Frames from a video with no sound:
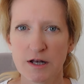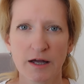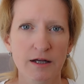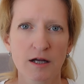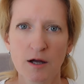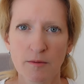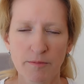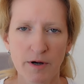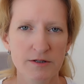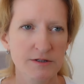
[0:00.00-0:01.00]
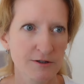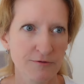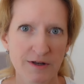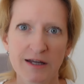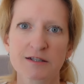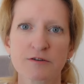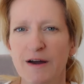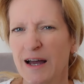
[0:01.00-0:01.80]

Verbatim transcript: like positive, negative,